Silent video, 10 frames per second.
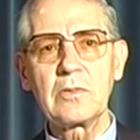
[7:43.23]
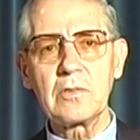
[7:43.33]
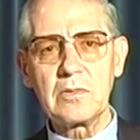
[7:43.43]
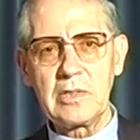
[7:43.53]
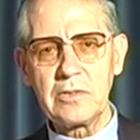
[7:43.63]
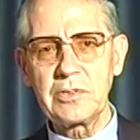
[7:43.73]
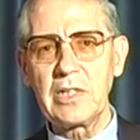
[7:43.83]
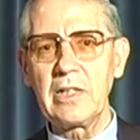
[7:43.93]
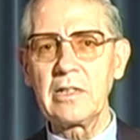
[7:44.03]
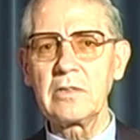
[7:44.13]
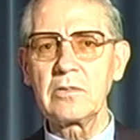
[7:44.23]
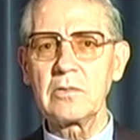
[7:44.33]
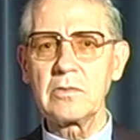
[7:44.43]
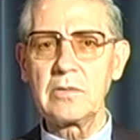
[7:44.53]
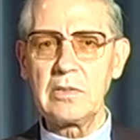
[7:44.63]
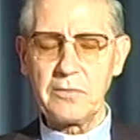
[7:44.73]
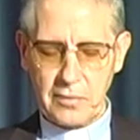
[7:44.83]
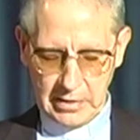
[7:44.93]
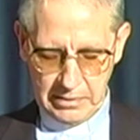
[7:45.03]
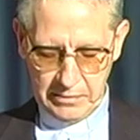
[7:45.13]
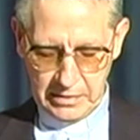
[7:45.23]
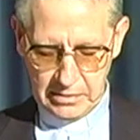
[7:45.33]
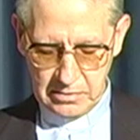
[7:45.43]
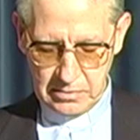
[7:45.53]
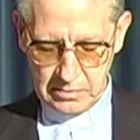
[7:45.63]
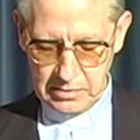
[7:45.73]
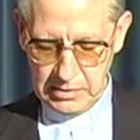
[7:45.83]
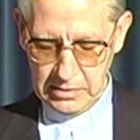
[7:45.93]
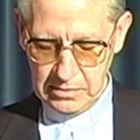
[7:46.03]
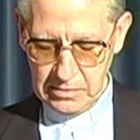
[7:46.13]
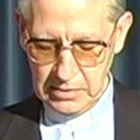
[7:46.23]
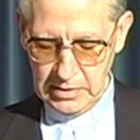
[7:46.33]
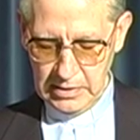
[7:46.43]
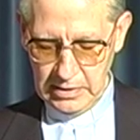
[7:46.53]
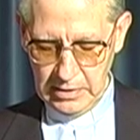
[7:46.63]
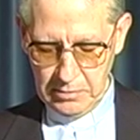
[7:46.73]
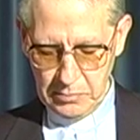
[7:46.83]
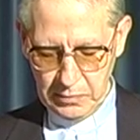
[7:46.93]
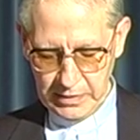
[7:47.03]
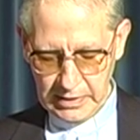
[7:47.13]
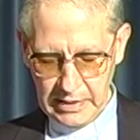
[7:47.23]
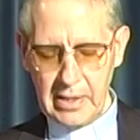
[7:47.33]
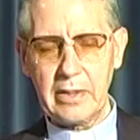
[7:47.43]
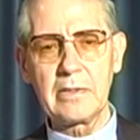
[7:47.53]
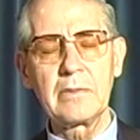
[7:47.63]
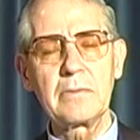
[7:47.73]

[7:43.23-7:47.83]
continue sharing, to continue forgiving, to continue moving ahead?